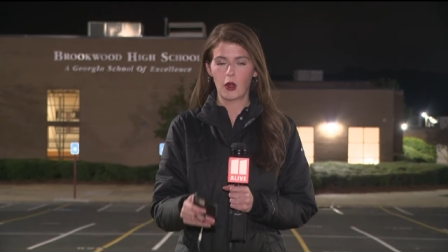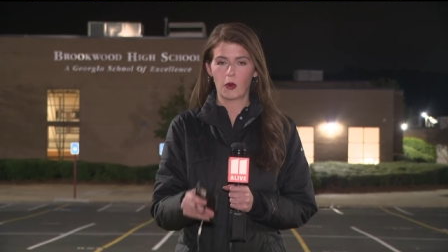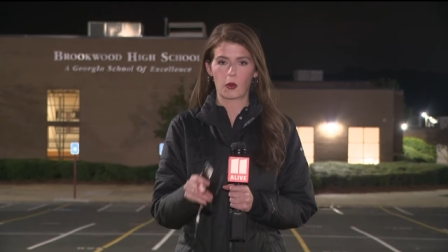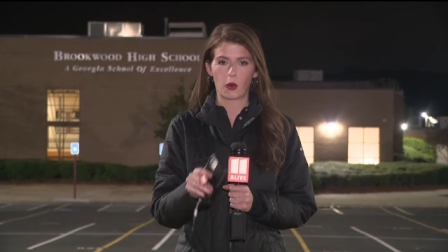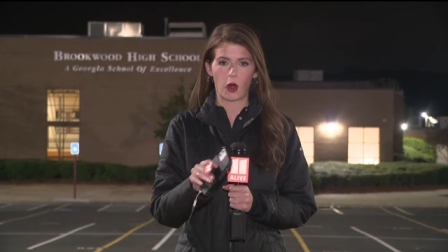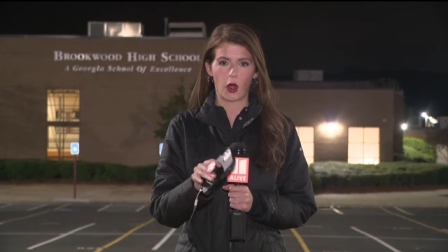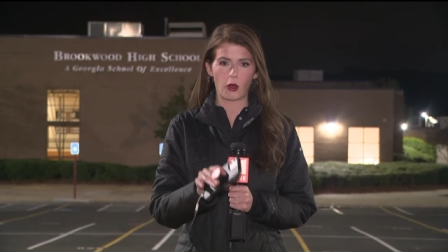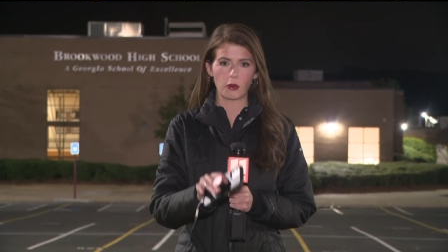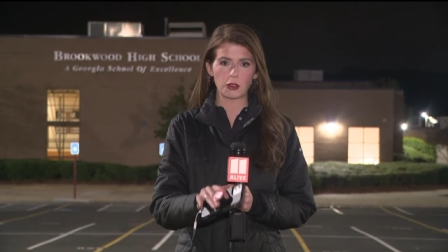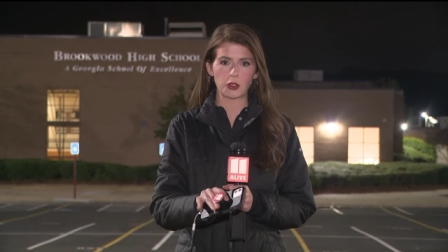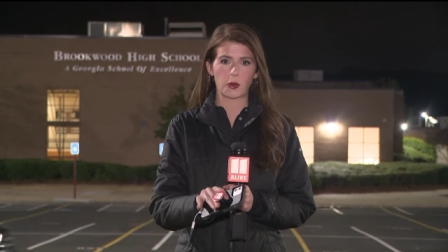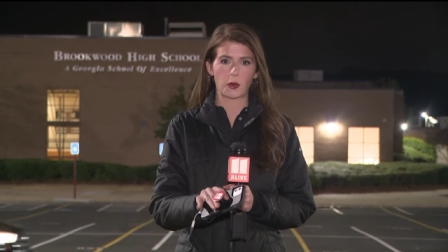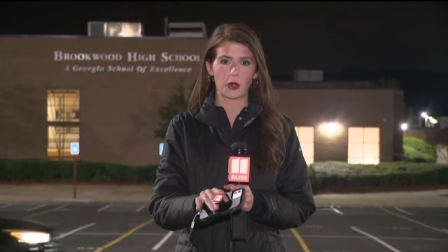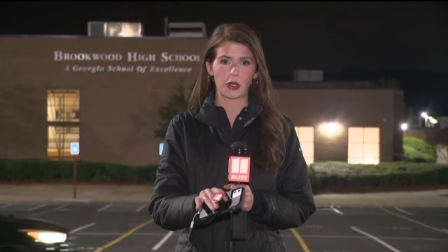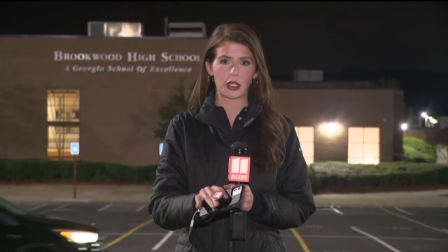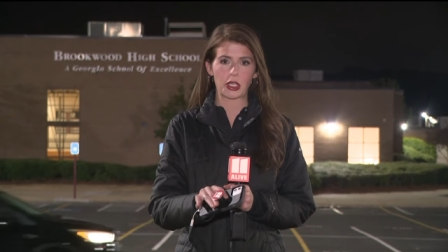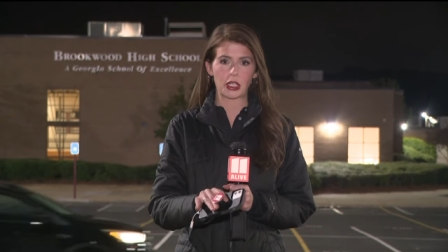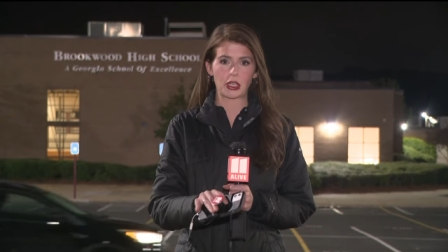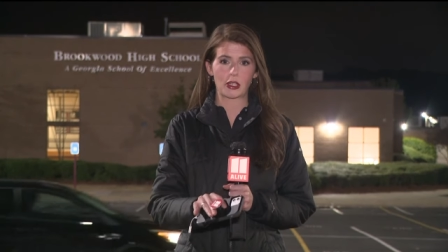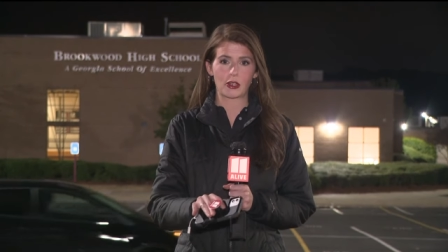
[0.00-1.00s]
We're also
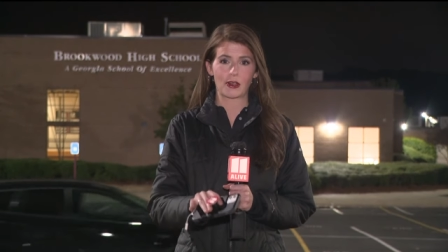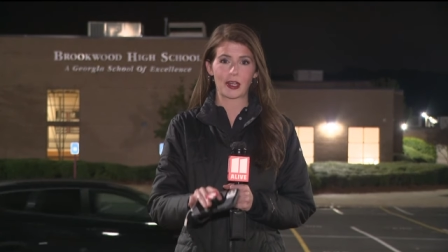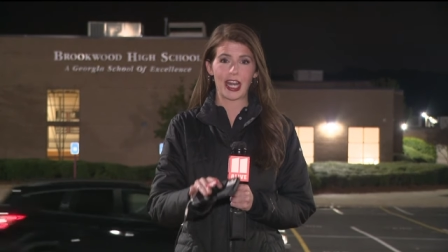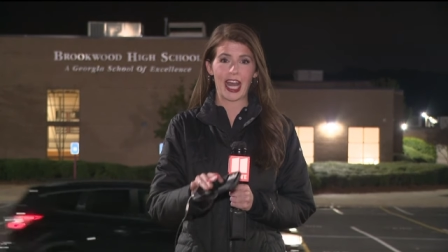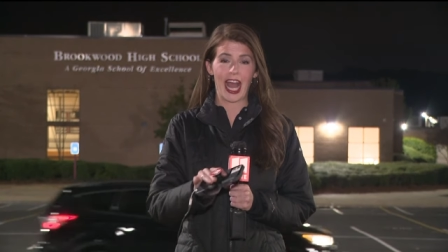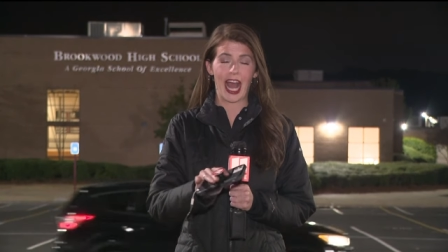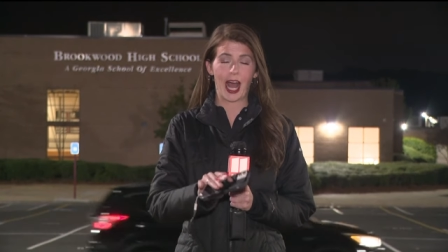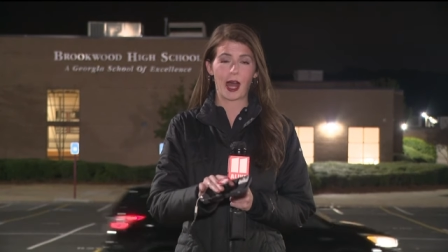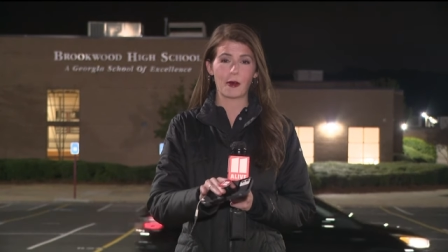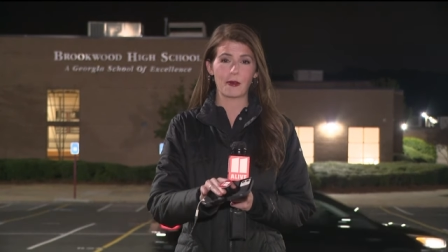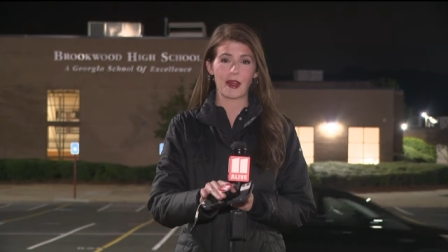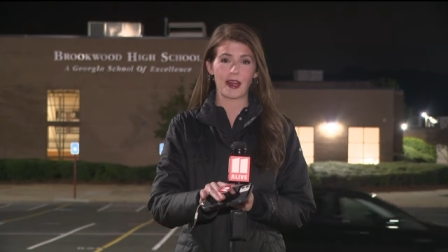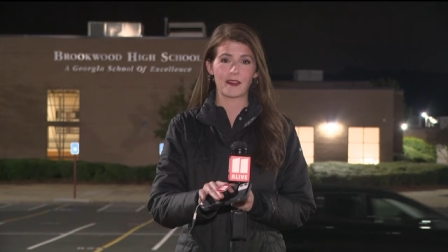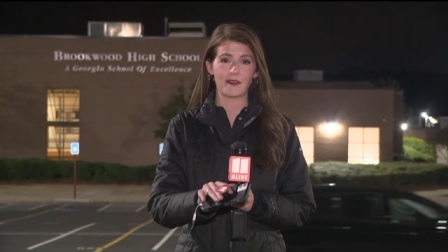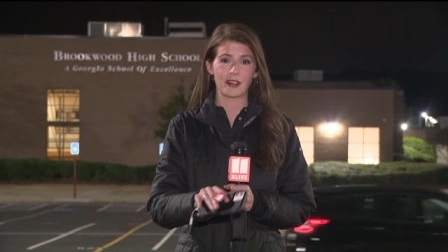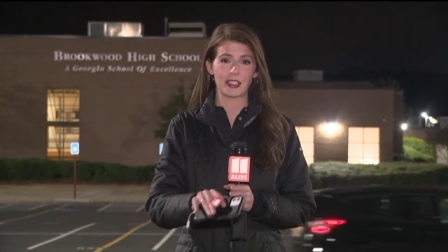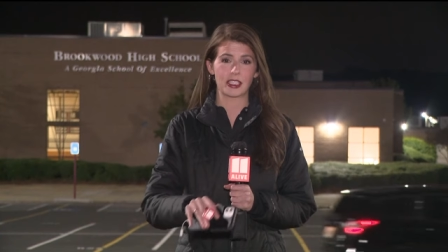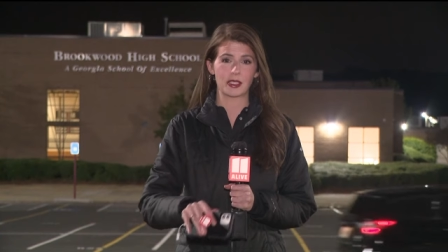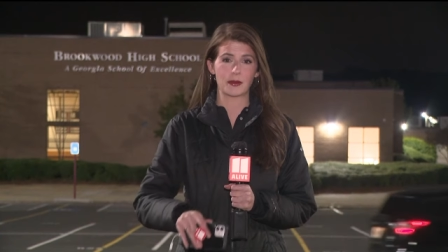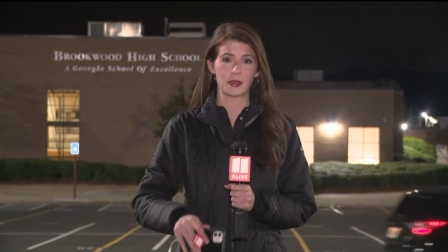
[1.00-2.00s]
working to learn how that
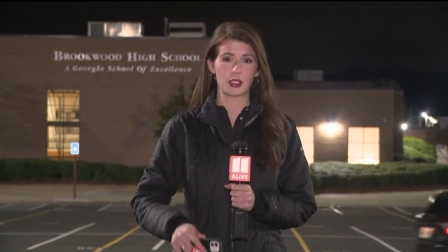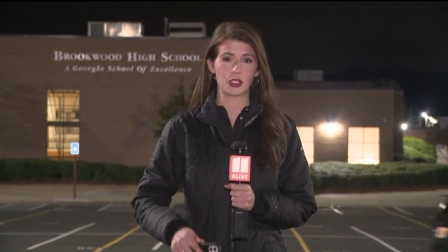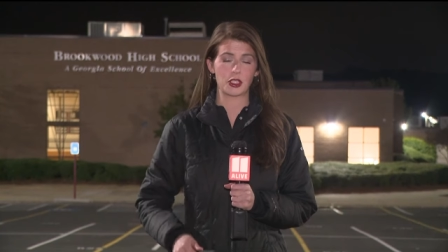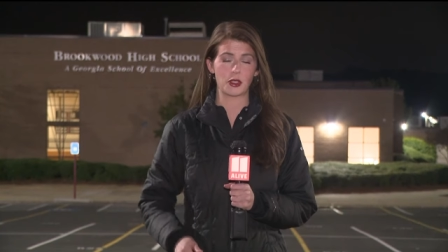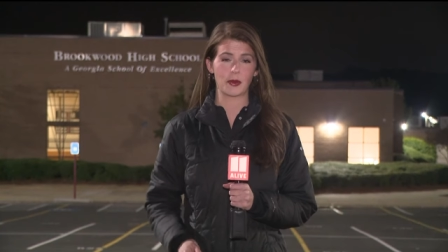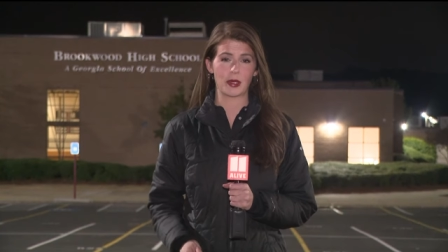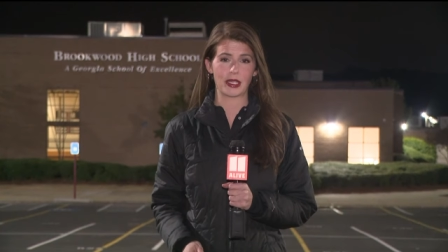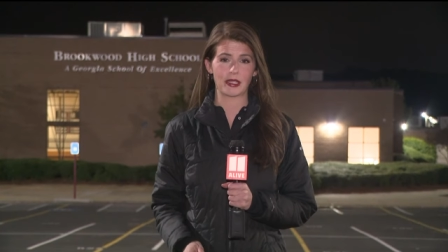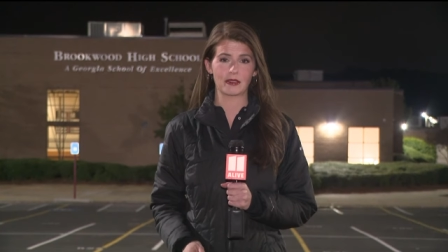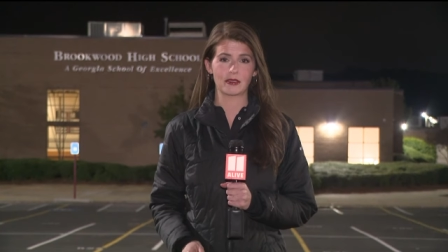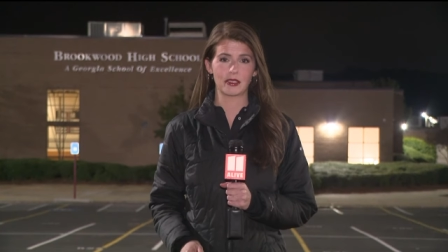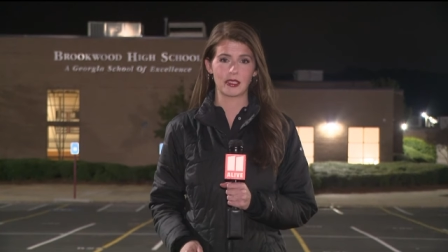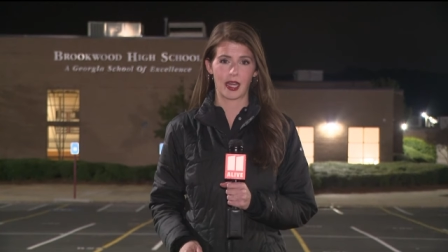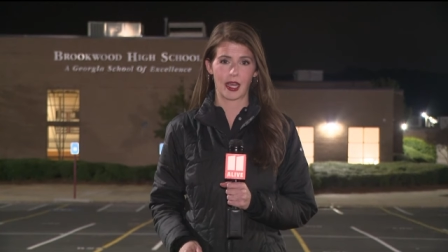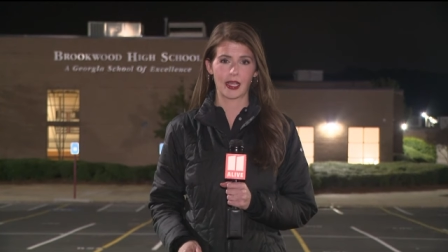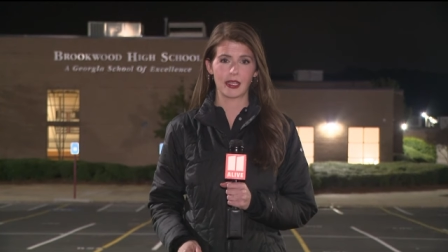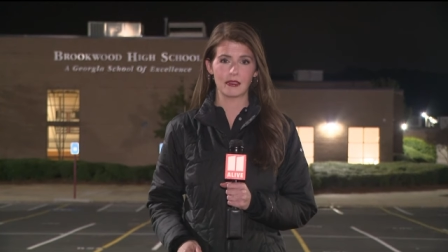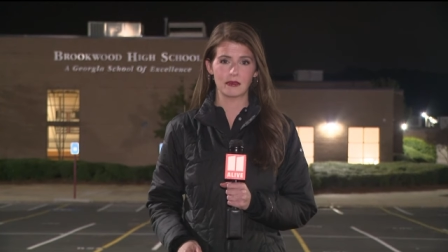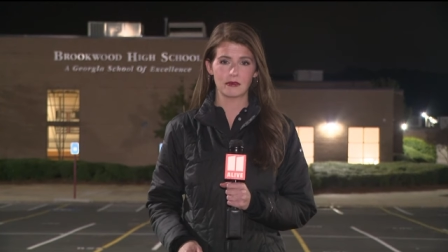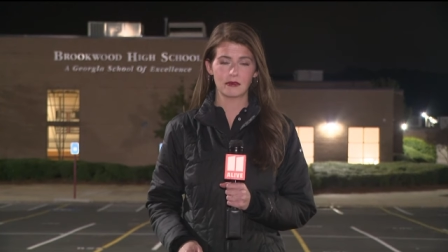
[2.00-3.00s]
victim is doing
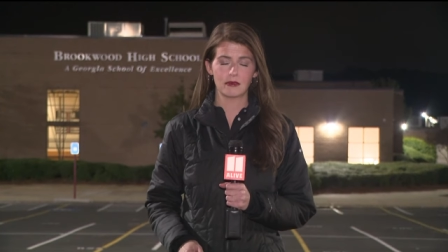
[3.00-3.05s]
tonight.